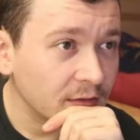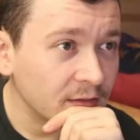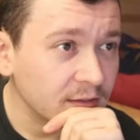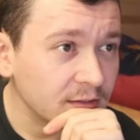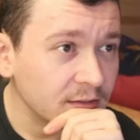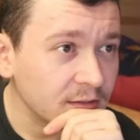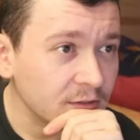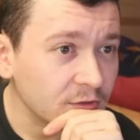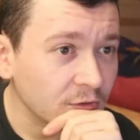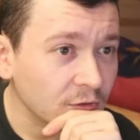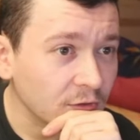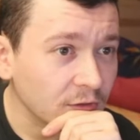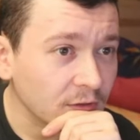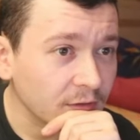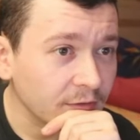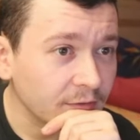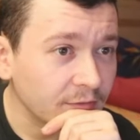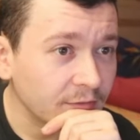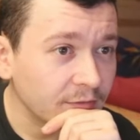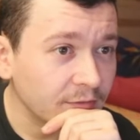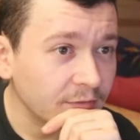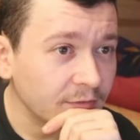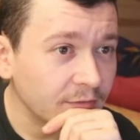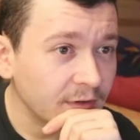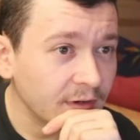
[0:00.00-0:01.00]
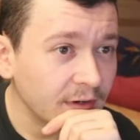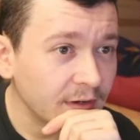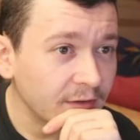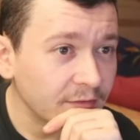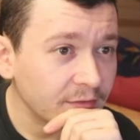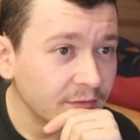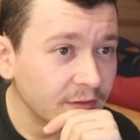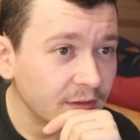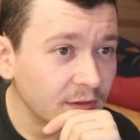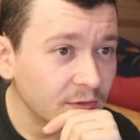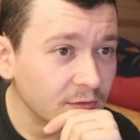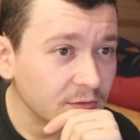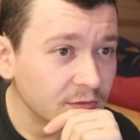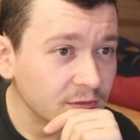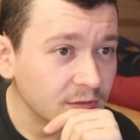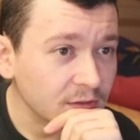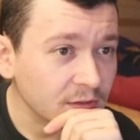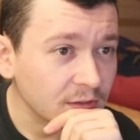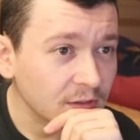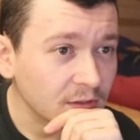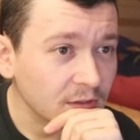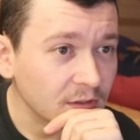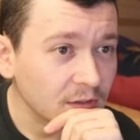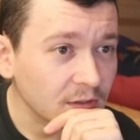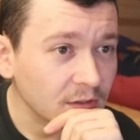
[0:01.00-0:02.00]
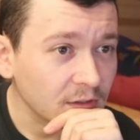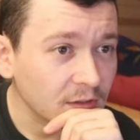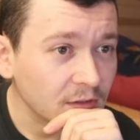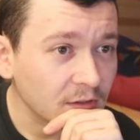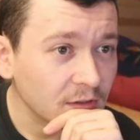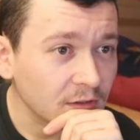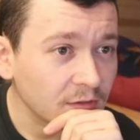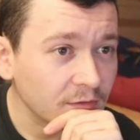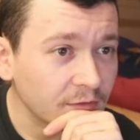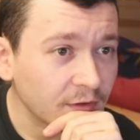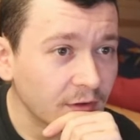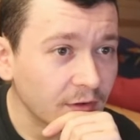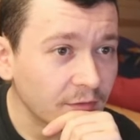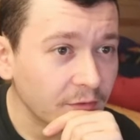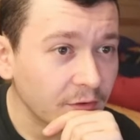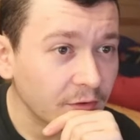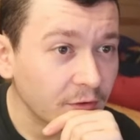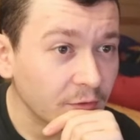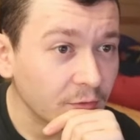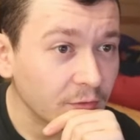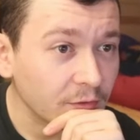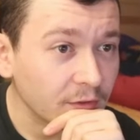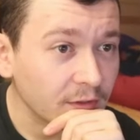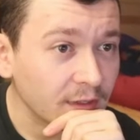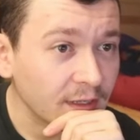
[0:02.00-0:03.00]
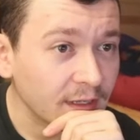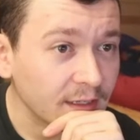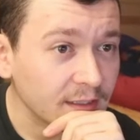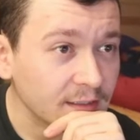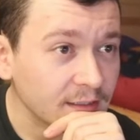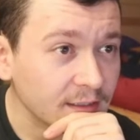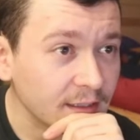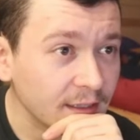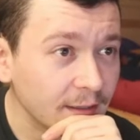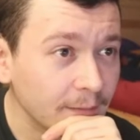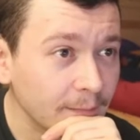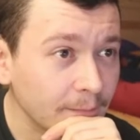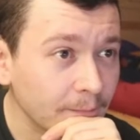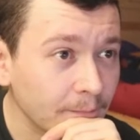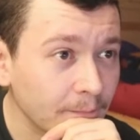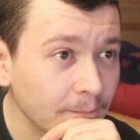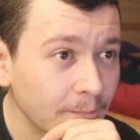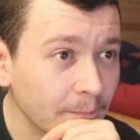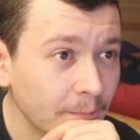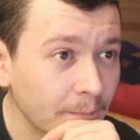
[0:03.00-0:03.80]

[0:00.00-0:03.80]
this is on the 5500 XT.